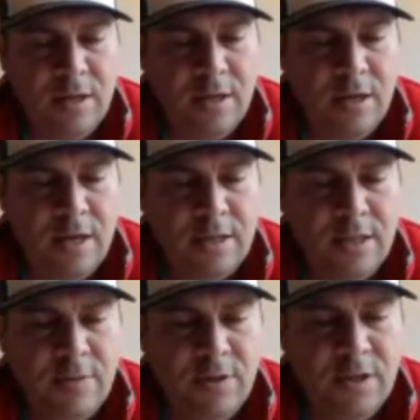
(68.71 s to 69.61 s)
uh, and
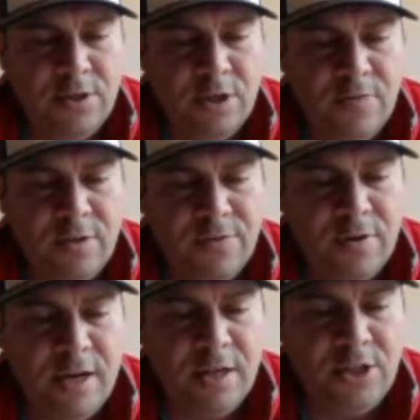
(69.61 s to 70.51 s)
Timothy, servants of
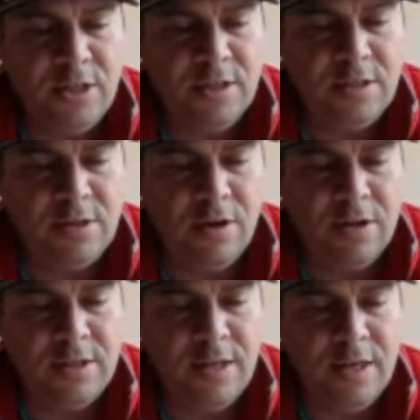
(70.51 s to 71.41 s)
Christ Jesus, to all
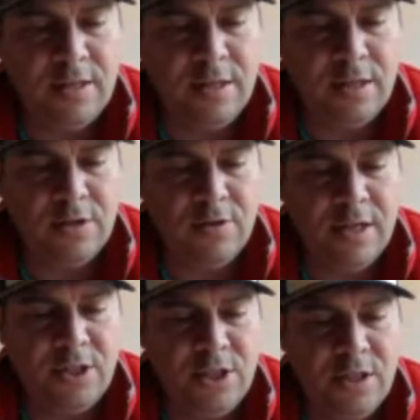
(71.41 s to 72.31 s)
the saints in
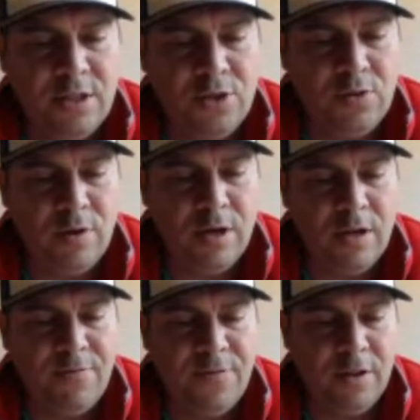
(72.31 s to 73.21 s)
Christ Jesus who are
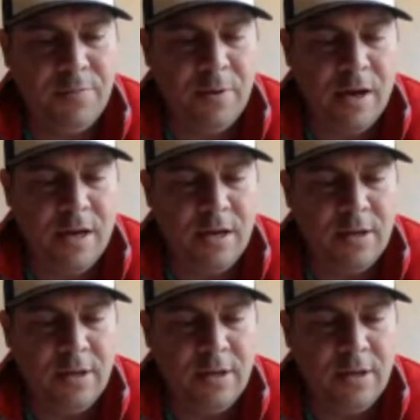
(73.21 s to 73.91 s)
in Philippi,